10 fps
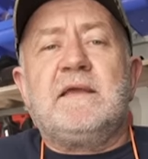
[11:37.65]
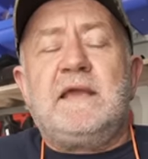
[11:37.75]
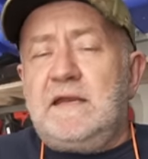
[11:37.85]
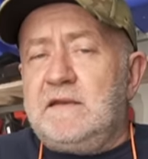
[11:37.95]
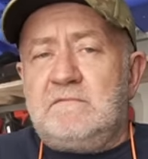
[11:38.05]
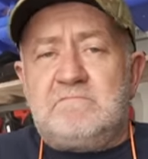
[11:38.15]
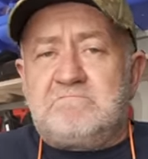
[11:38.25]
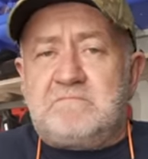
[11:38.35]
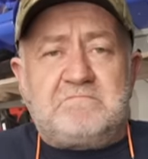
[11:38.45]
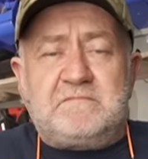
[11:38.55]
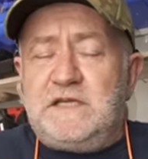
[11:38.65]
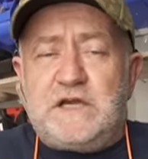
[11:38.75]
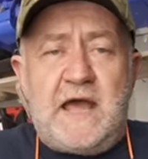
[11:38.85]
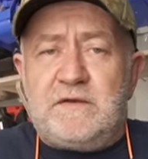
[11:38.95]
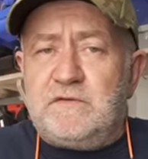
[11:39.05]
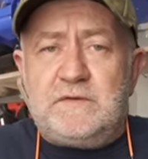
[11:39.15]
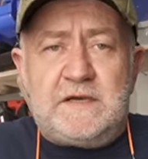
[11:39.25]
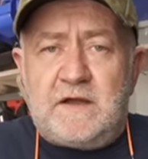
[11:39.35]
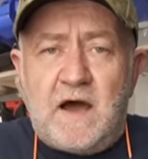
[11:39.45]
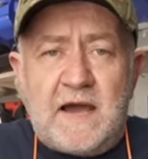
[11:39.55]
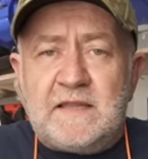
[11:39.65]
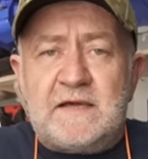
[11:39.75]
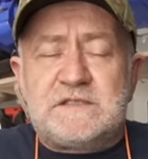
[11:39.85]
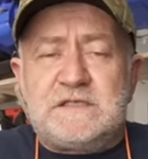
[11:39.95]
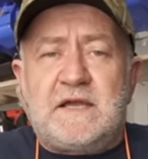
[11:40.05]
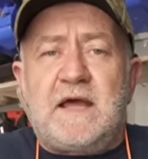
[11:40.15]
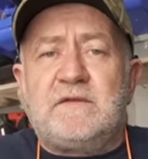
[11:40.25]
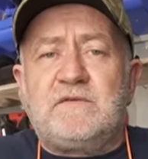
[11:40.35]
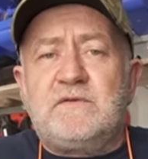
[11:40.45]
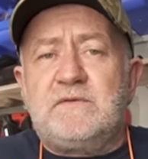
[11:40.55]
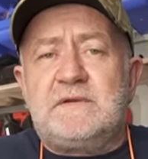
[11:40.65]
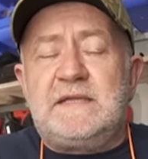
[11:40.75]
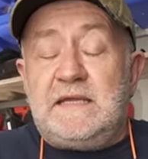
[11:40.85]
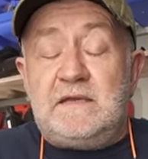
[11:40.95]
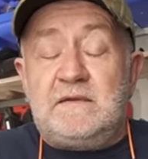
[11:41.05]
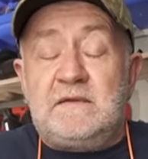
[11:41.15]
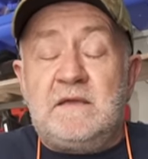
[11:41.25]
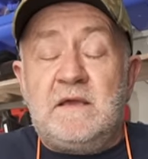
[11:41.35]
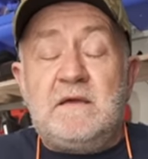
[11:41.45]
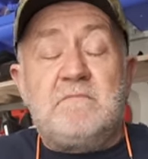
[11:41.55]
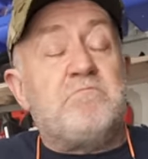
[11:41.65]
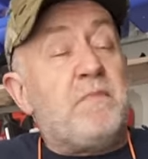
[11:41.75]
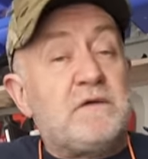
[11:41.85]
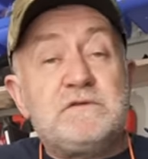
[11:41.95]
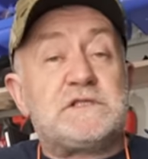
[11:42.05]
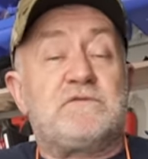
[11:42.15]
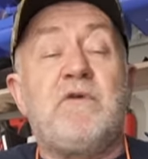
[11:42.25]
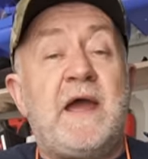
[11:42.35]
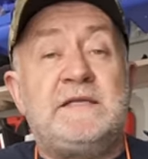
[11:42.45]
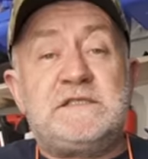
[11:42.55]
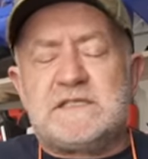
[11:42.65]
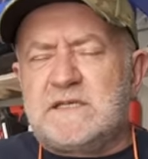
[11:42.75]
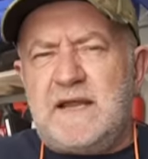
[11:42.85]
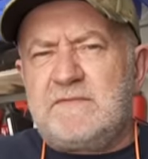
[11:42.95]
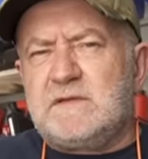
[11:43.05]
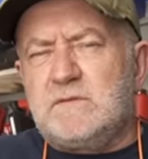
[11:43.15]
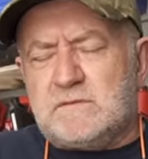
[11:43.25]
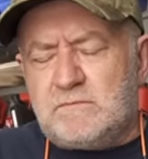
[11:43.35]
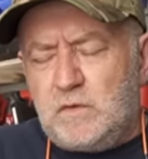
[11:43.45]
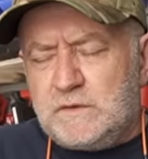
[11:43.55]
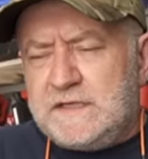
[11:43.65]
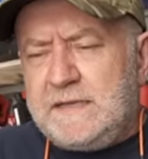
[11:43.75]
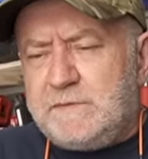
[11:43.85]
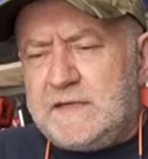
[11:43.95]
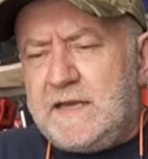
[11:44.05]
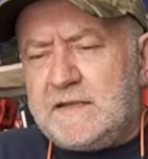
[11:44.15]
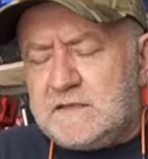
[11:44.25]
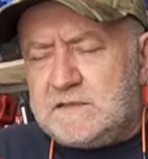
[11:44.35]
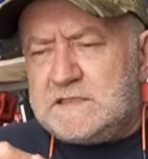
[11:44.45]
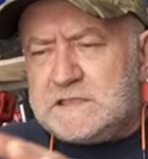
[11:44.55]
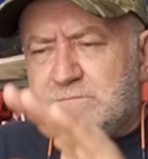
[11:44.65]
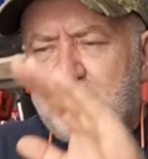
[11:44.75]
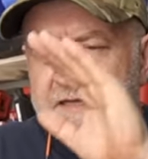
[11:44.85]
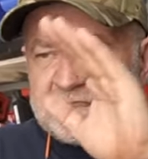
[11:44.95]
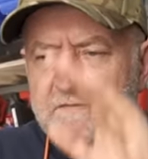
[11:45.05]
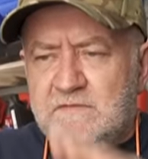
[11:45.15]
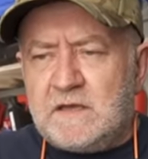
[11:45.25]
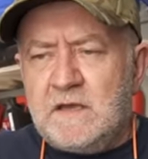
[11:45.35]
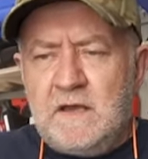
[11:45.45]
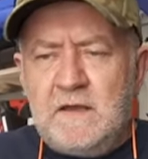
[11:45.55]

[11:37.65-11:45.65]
You can't do it in a Hilux. You can't do it in most ranges. I'd have to look more deeply at the specs of the